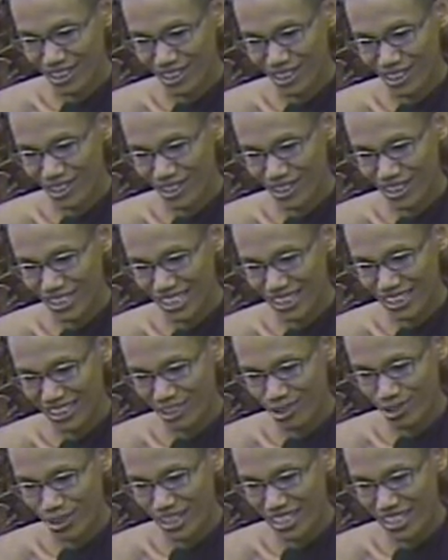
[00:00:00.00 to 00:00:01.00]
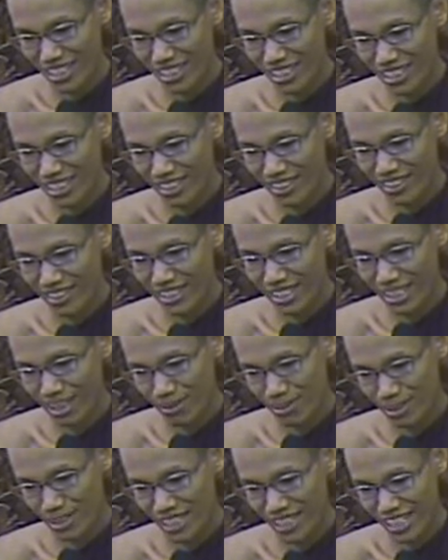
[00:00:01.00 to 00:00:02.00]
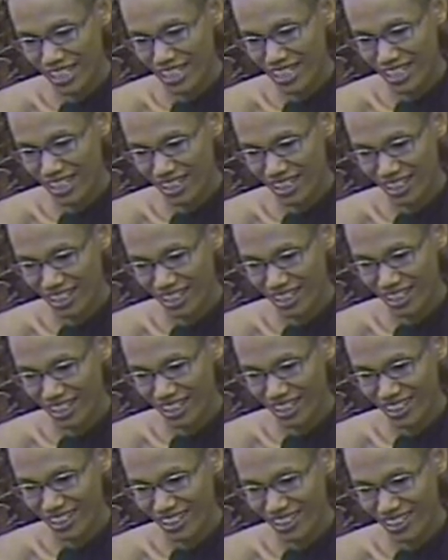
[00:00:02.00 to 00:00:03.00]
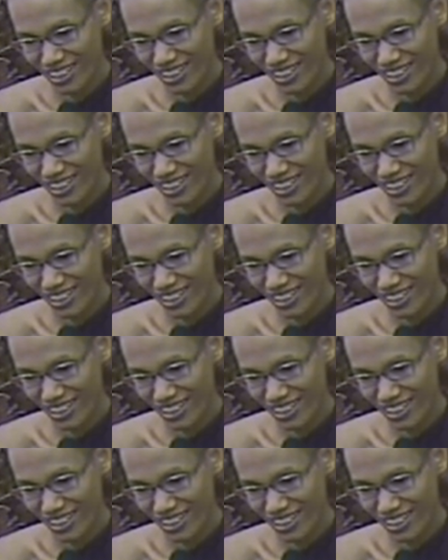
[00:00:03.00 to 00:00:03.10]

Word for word: So next one is a three abstain. Uh,